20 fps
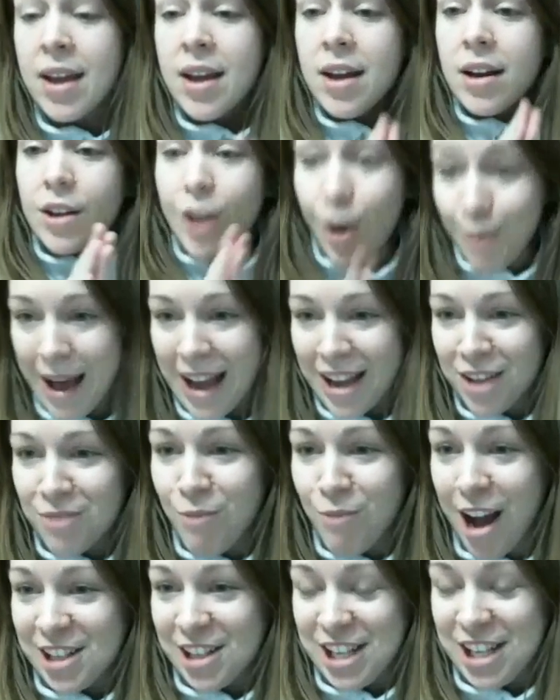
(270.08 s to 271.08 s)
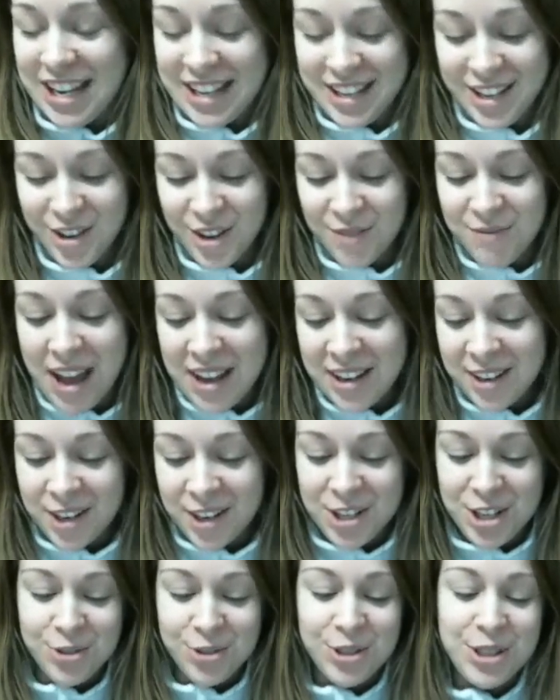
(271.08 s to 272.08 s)
go back and watch it. You can find it
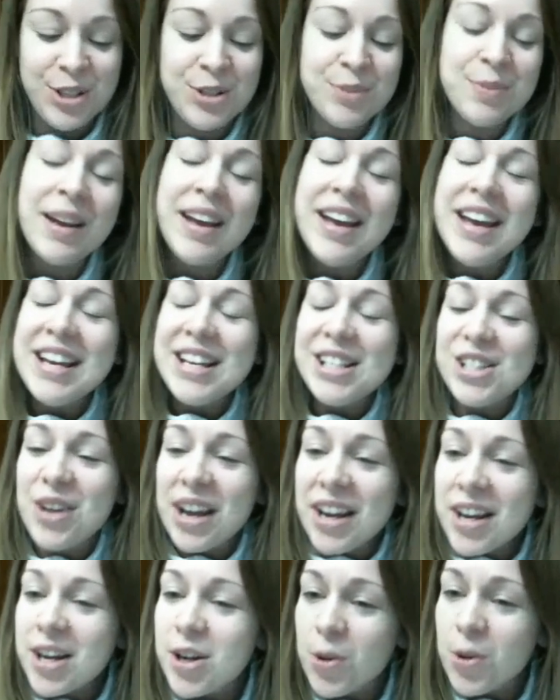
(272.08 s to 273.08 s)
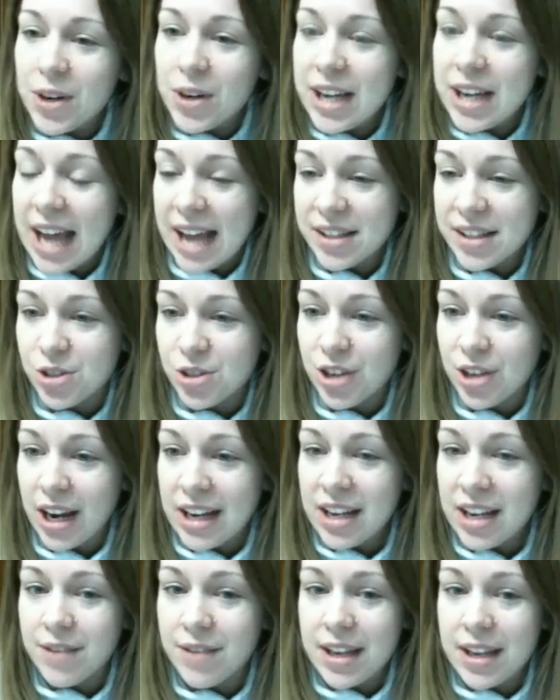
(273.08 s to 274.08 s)
on YouTube. So Eric Worre has a
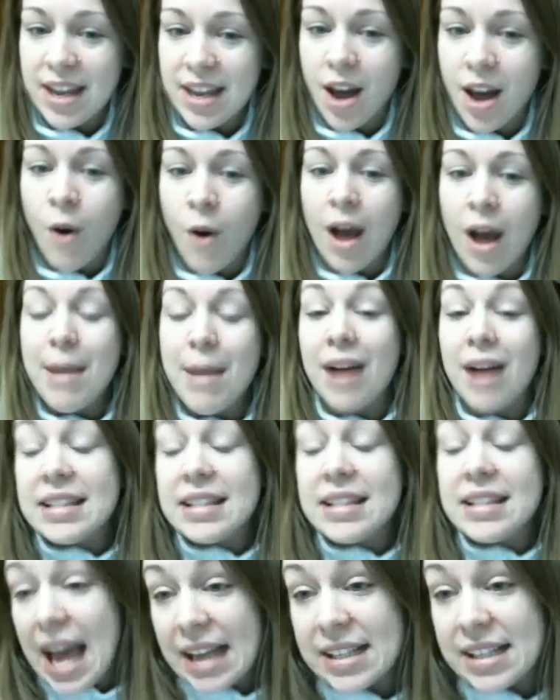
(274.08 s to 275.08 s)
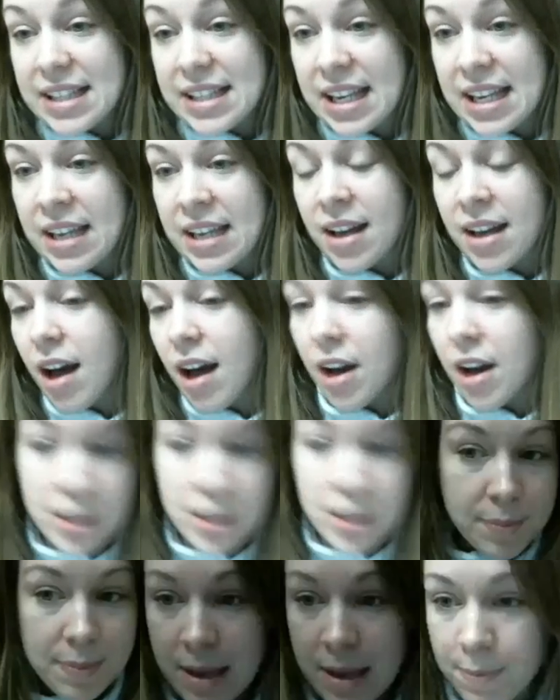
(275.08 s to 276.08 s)
training video about texting
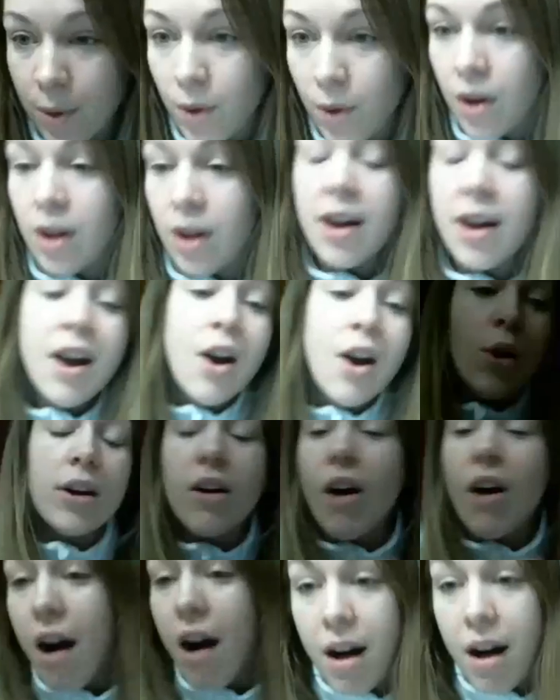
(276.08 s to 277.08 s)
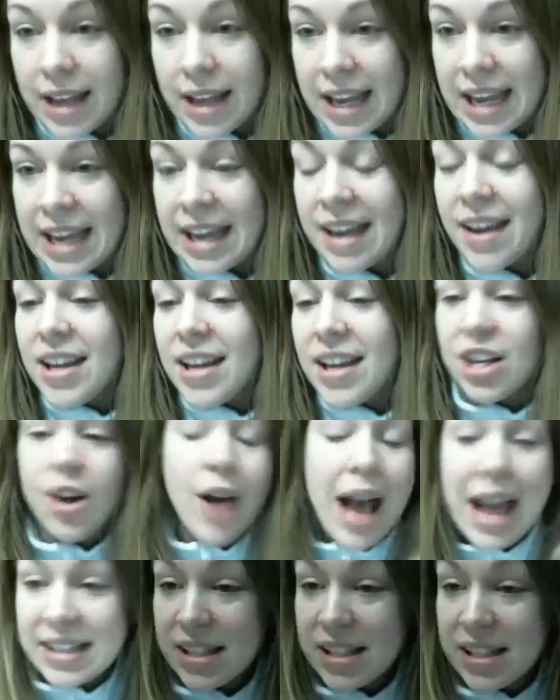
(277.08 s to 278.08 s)
100 people or calling,
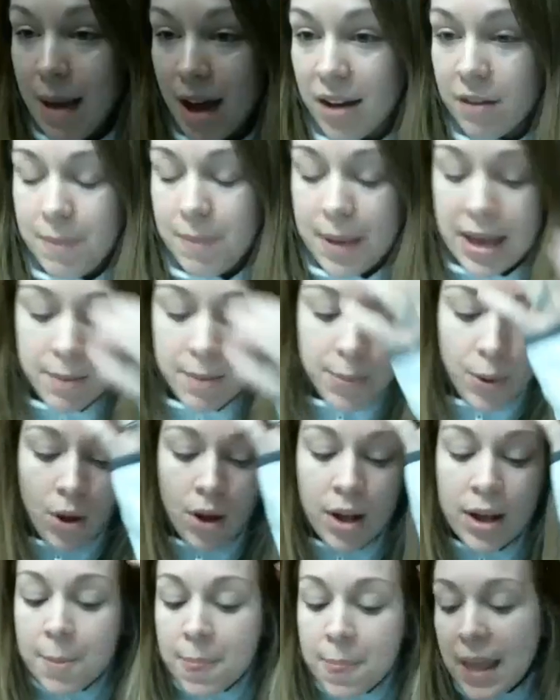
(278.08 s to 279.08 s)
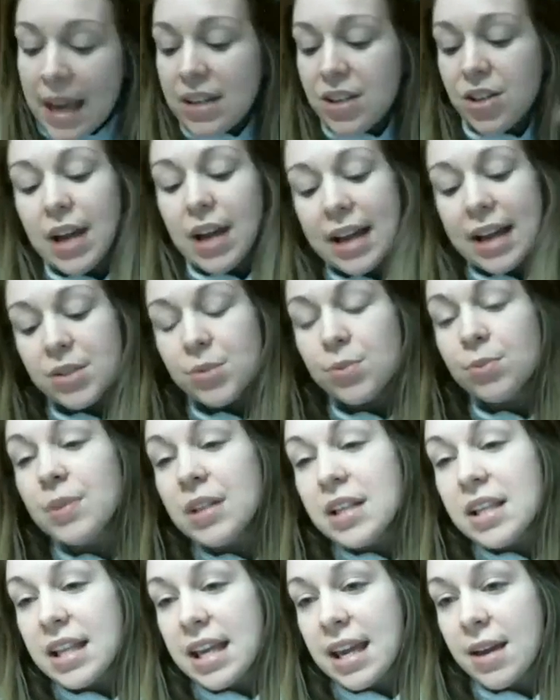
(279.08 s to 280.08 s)
X amount of people. And you guys,
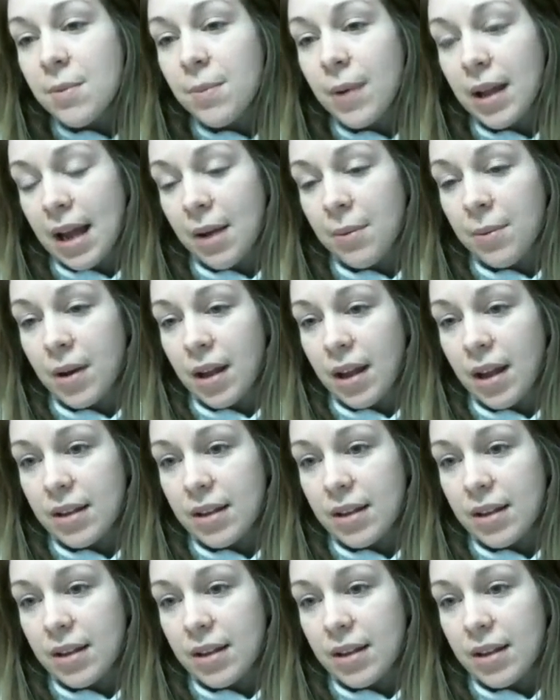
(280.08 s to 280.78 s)
really what I want